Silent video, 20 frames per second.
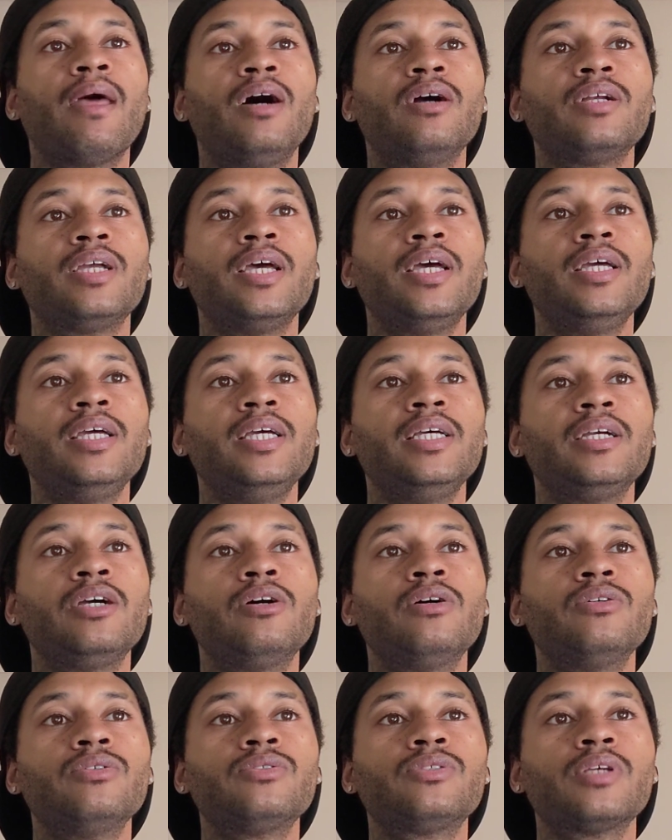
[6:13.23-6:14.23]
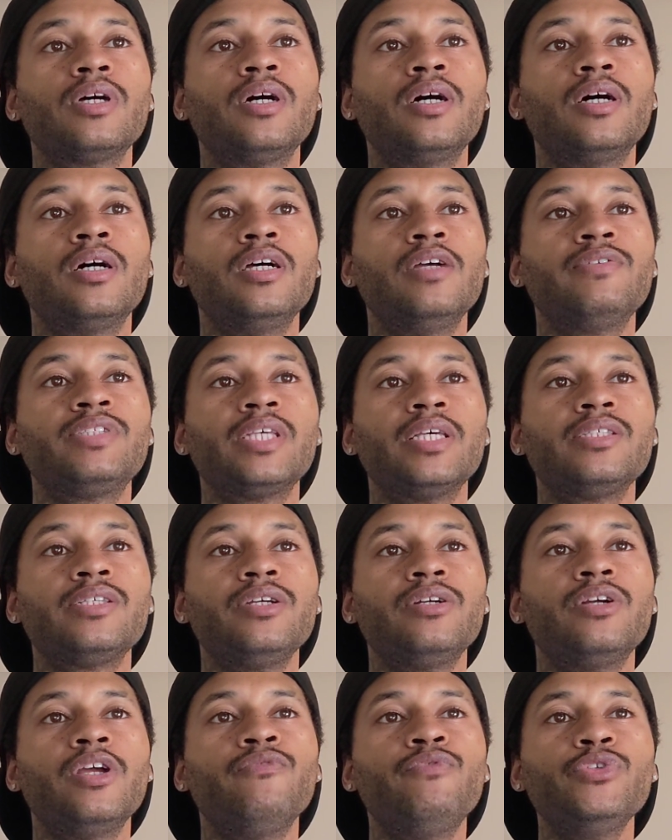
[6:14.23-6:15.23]
Okay, it goes, uh, it says
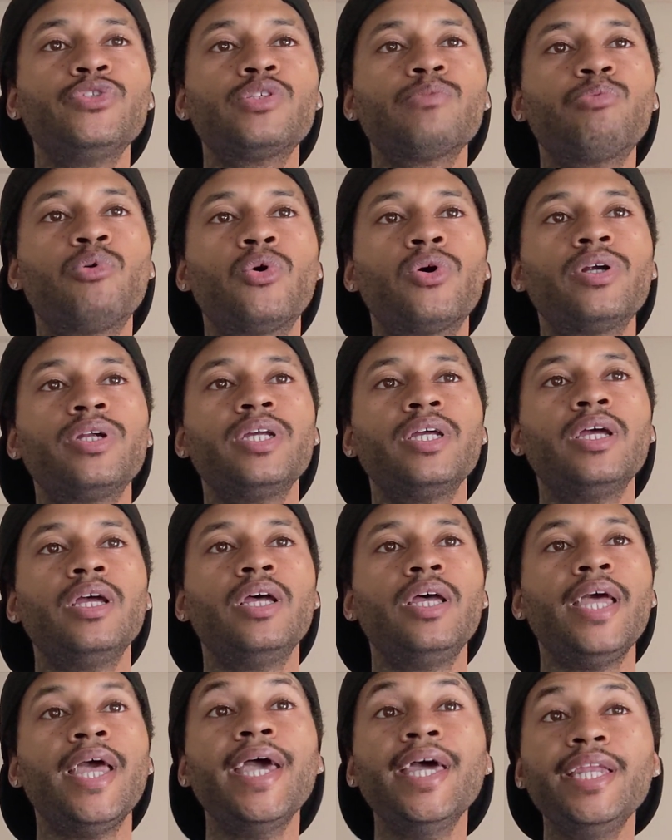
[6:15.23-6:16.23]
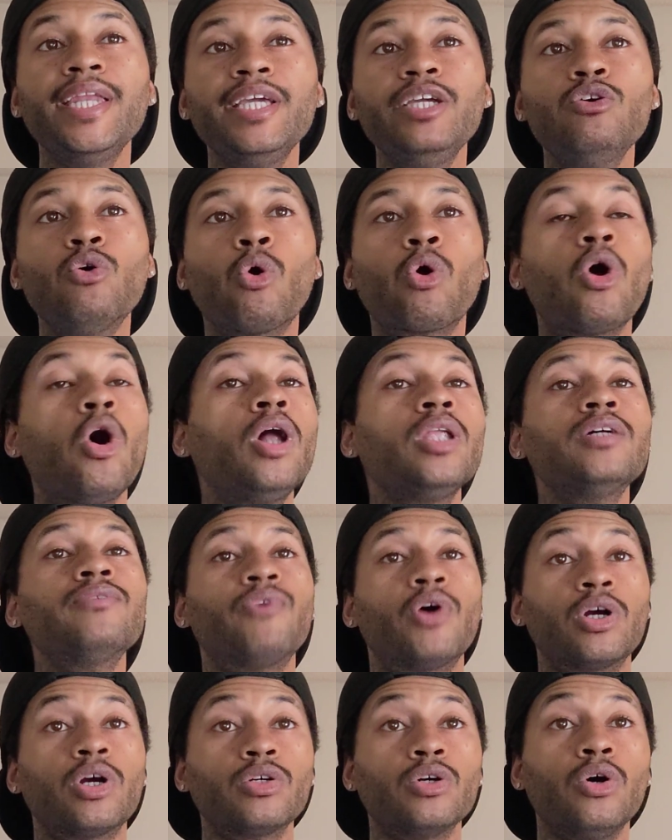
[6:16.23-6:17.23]
here if you support any or all
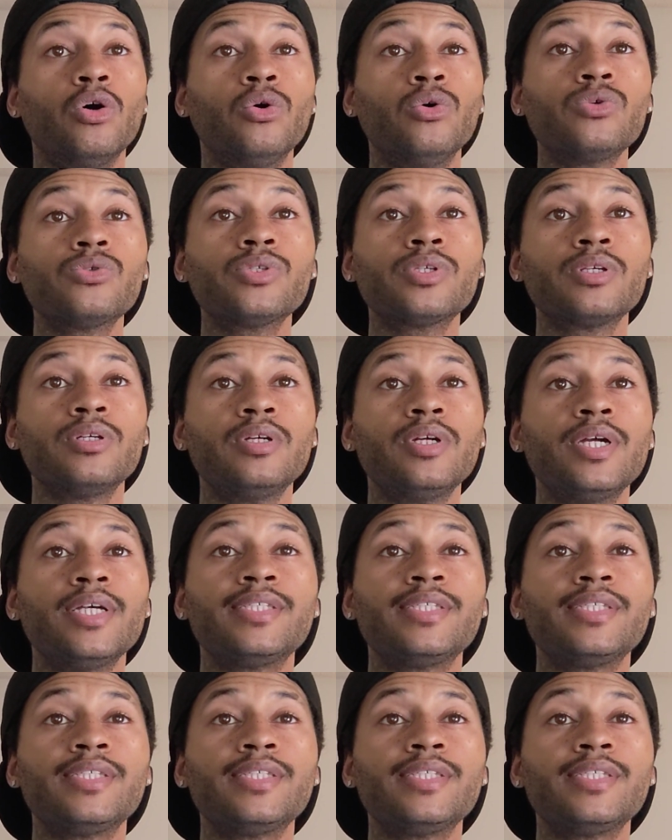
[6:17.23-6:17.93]
of our goals,